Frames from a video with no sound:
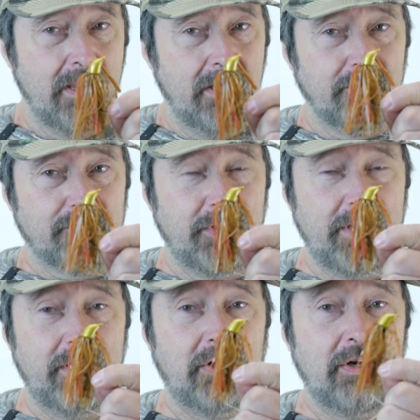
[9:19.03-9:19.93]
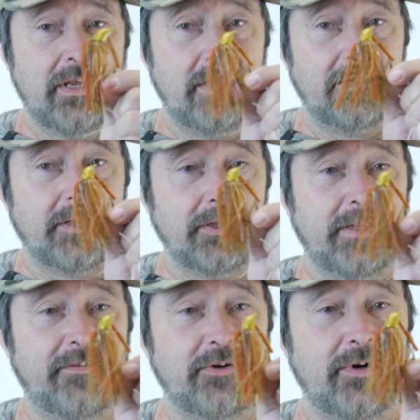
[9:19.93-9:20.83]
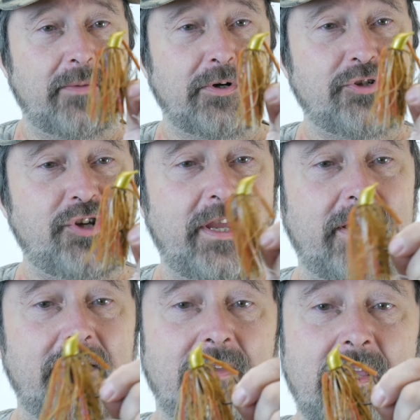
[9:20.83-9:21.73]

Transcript: You'll see here another living rubber jig.